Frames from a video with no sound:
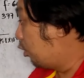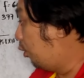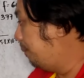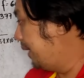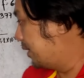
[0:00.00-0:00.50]

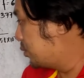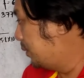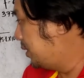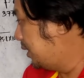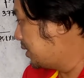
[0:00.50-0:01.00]
complex,
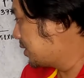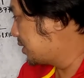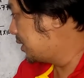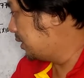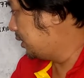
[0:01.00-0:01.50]
which
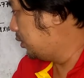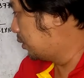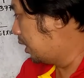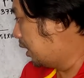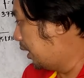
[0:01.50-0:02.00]
is
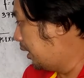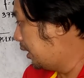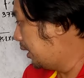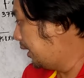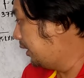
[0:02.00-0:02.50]
your
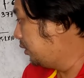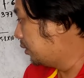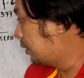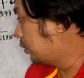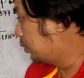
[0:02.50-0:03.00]
R and
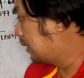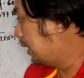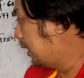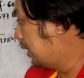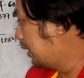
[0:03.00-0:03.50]
your
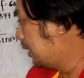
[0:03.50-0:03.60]
total